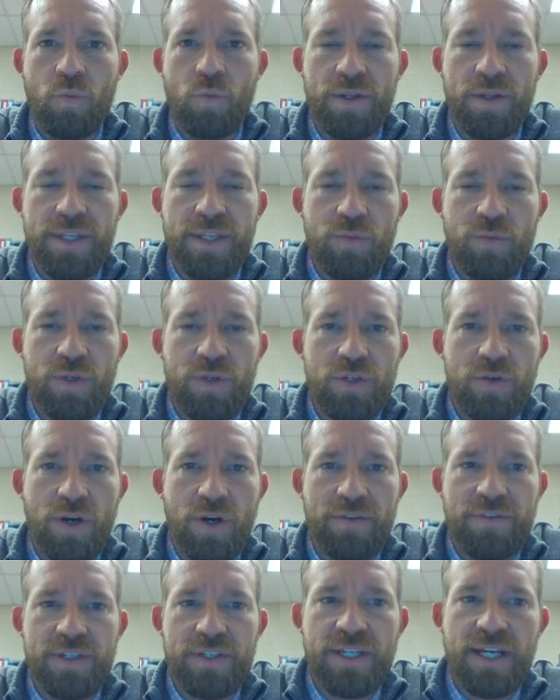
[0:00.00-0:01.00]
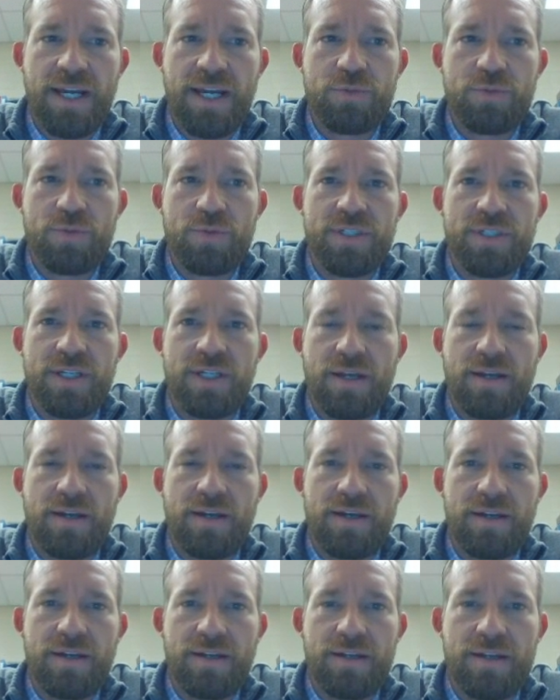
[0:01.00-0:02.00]
One thing we do oftentimes with
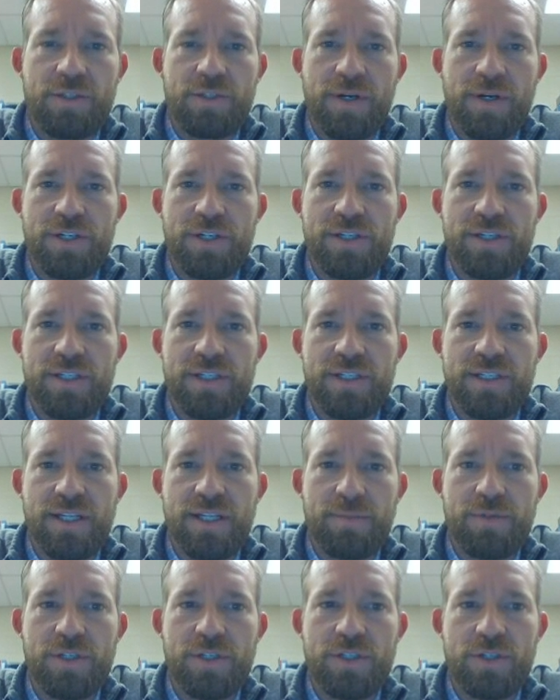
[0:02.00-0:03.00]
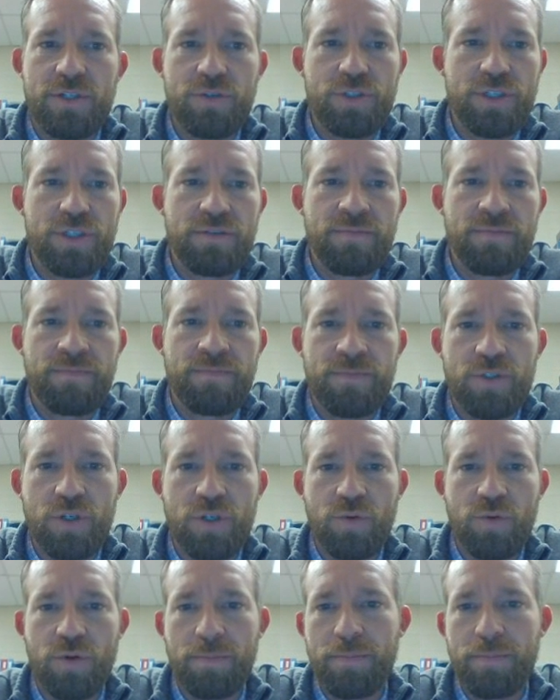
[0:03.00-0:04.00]
expressions is substitution.
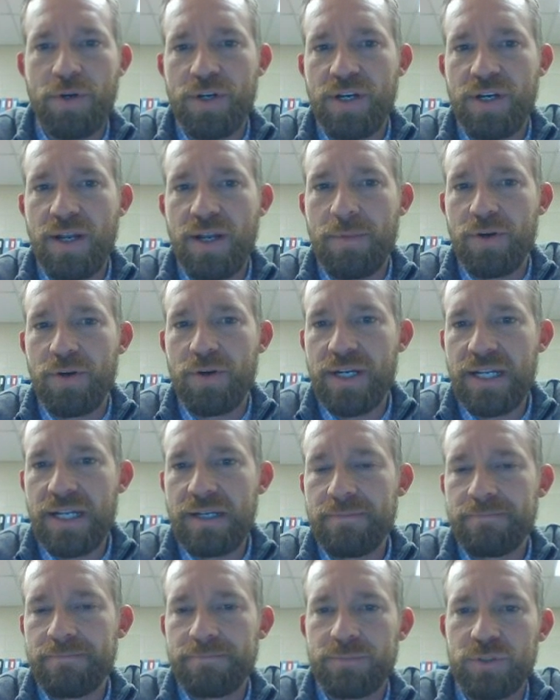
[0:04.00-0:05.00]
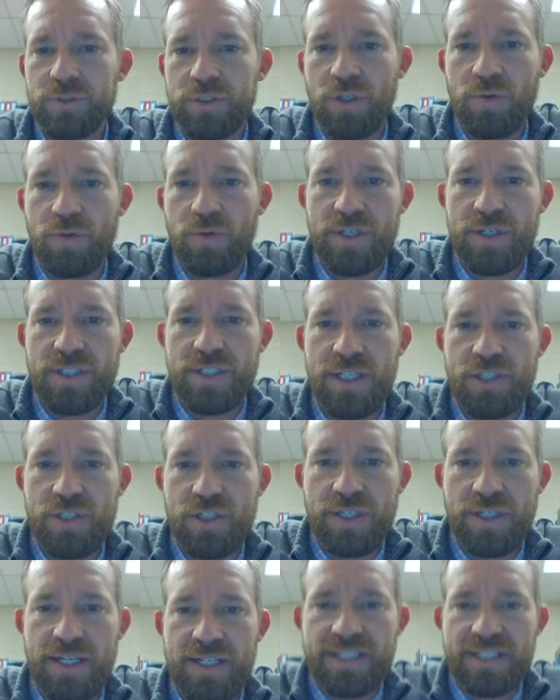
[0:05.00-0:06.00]
So we'll put a number in. So we're
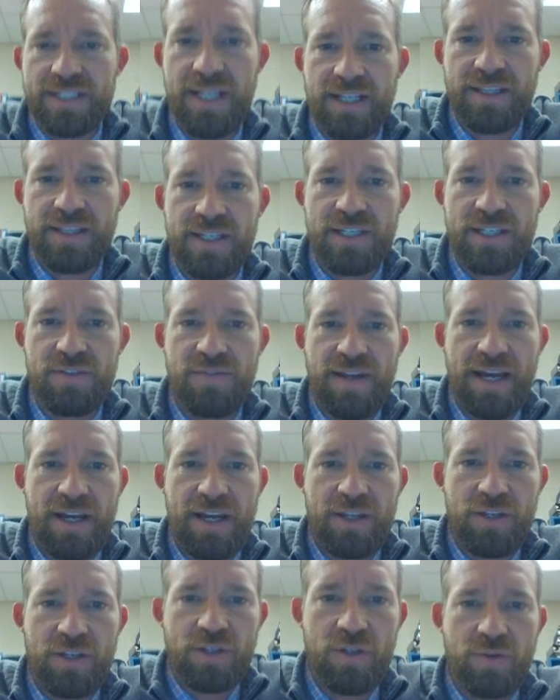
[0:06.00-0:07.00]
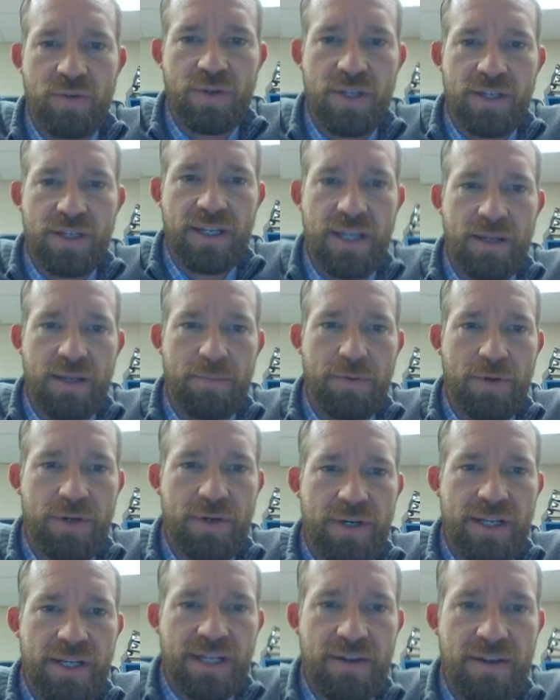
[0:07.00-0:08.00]
essentially going to take this value and
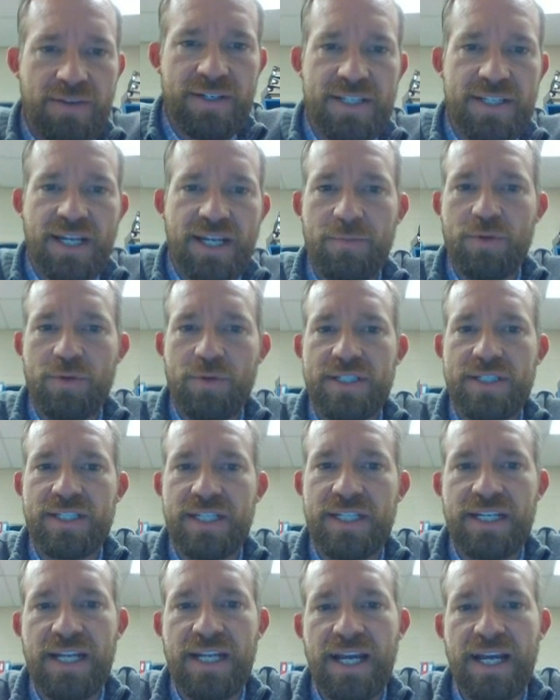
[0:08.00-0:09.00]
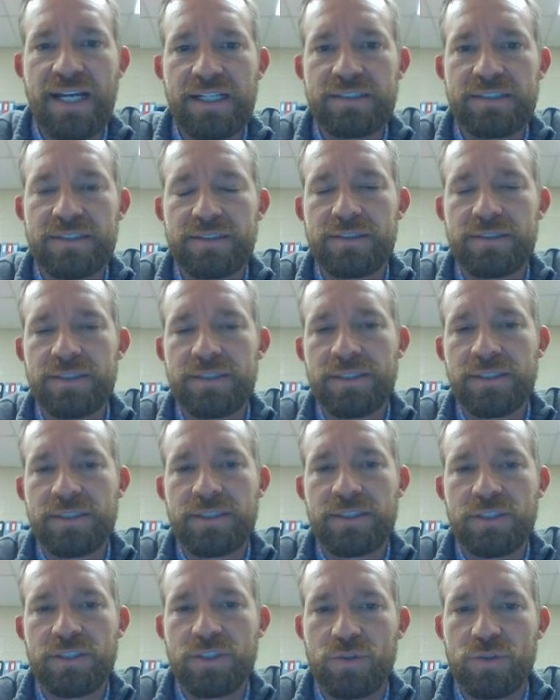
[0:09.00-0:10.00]
put it in every time we see an x.
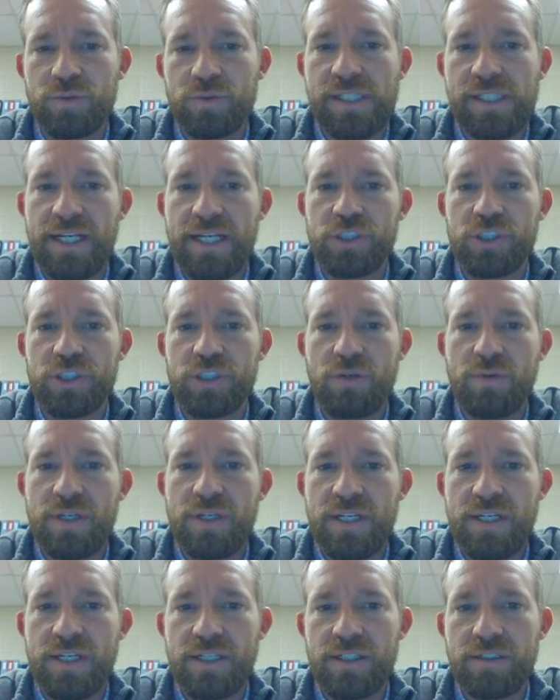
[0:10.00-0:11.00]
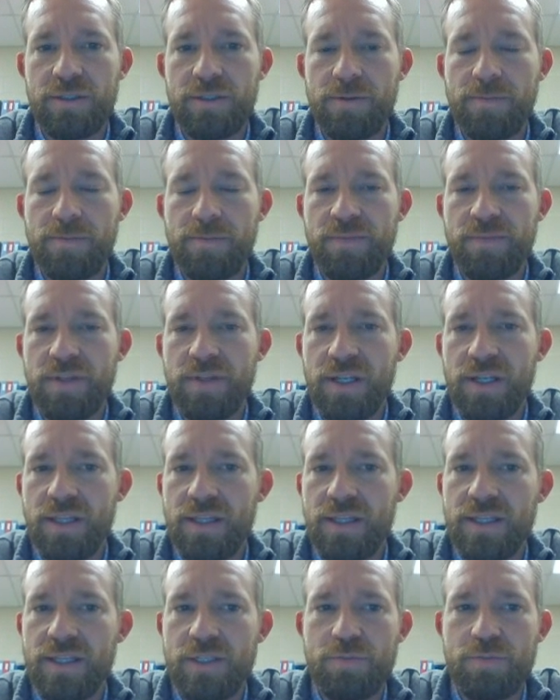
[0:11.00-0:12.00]
So we kind of show it here. And
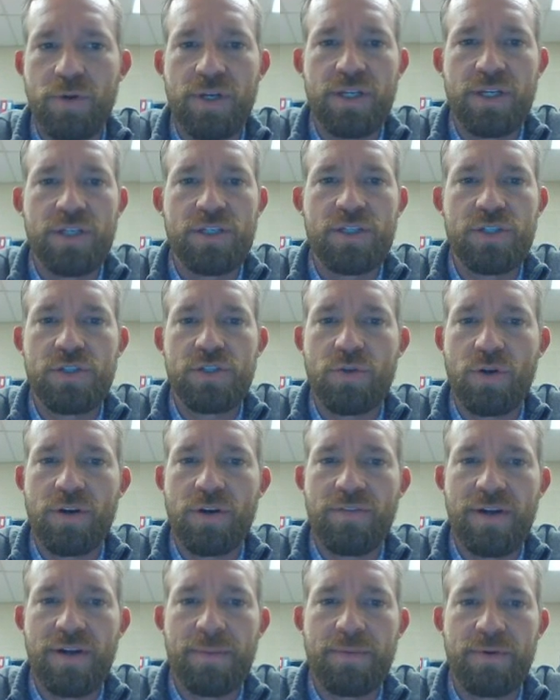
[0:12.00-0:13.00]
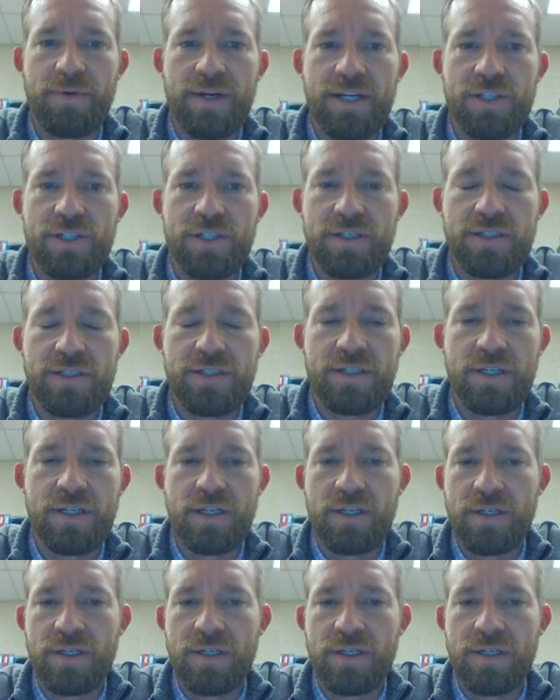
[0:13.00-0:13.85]
at this point, you just use order of operations.